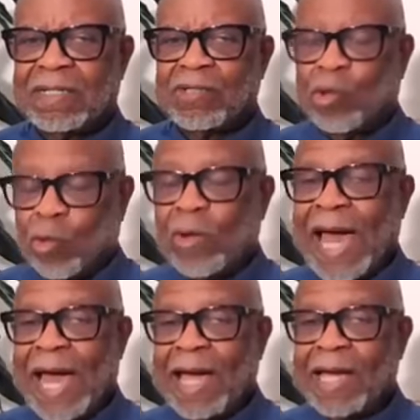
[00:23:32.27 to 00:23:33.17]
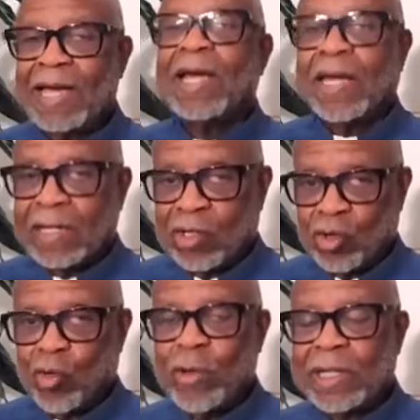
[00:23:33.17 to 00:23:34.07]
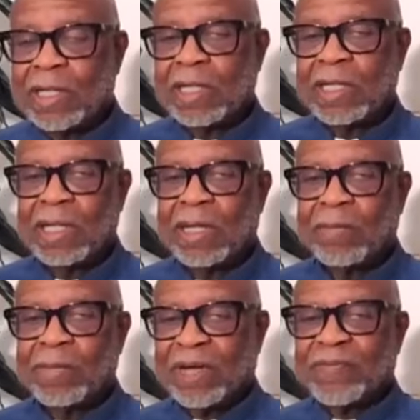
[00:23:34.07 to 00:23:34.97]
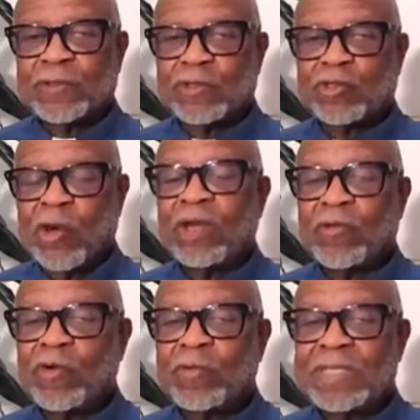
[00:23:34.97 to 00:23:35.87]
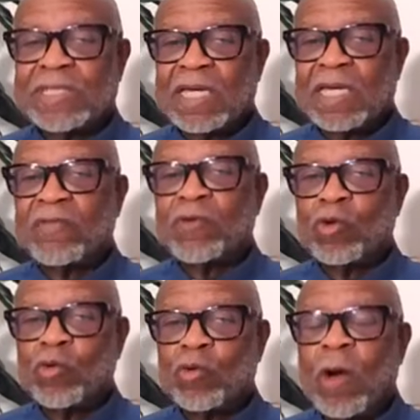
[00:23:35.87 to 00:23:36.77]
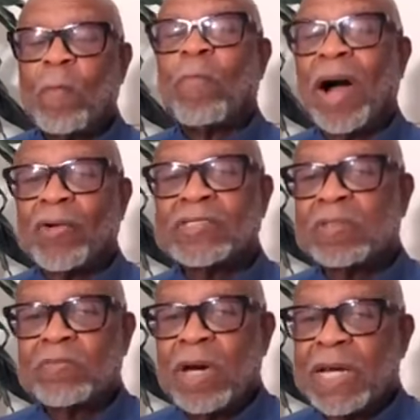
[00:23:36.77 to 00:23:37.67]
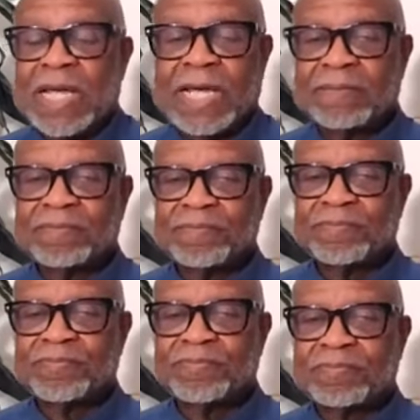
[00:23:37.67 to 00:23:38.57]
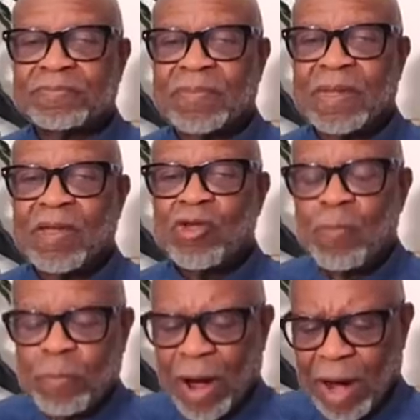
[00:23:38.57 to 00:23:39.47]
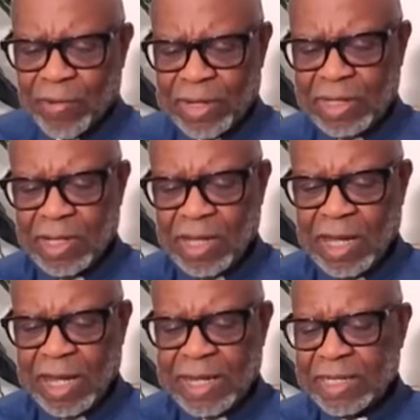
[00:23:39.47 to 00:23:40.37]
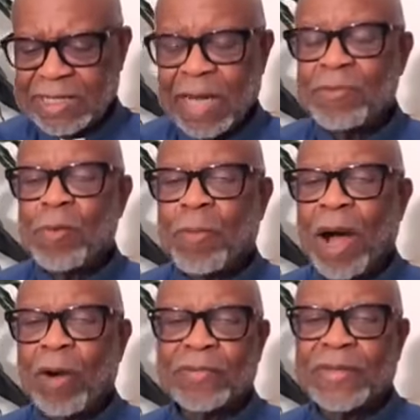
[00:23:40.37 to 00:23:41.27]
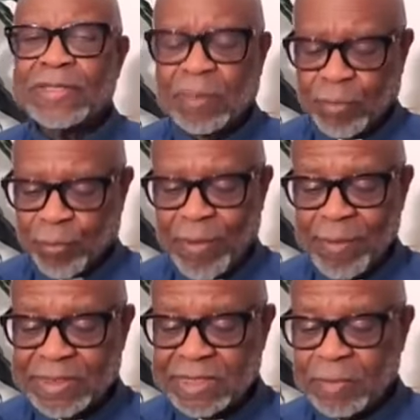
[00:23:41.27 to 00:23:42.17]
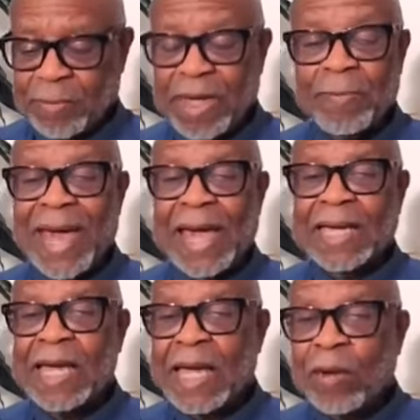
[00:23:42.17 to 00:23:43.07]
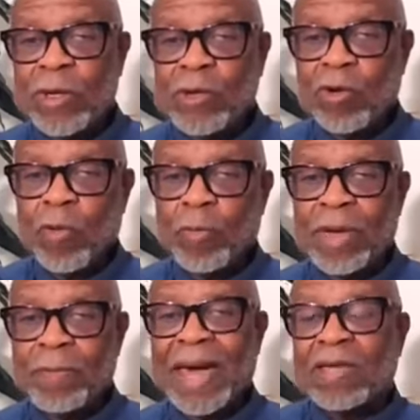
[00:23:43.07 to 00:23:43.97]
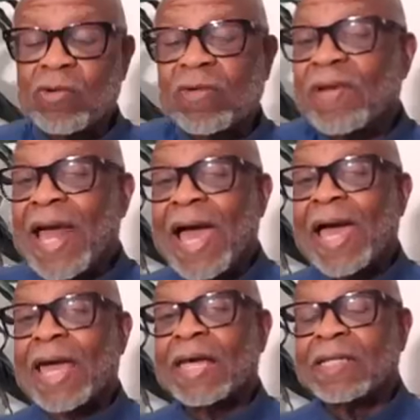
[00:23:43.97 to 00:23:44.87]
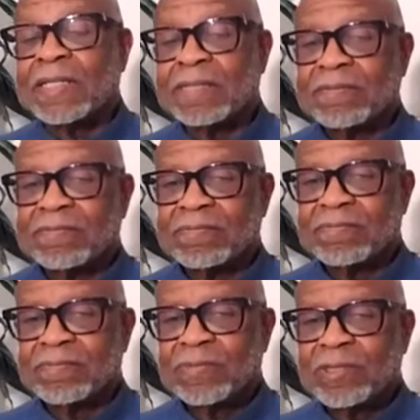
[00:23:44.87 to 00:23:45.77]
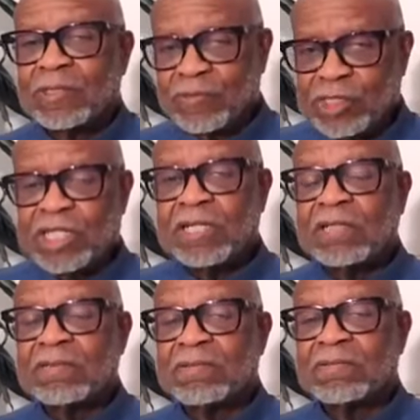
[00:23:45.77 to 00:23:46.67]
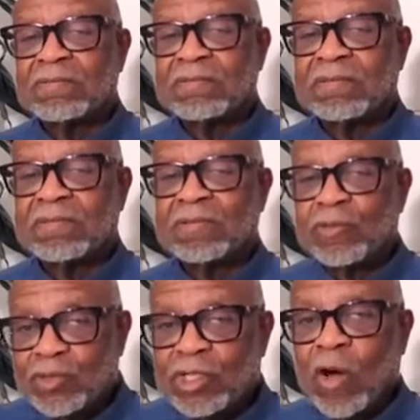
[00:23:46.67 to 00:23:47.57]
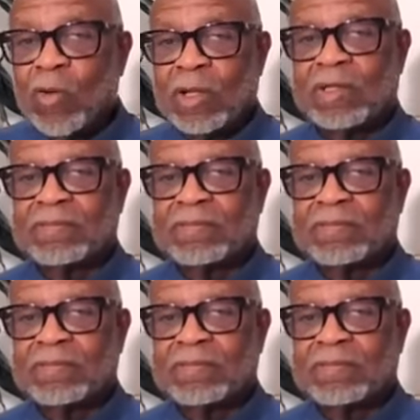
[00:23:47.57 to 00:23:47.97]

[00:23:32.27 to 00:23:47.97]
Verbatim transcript: You don't lie knowingly. But Ephesus, y'all have heard me say, if you borrow some money, you borrow it, and anytime you borrow, there's a promise to pay back. And when you don't pay back, you have lied. You've cheated. You've stolen.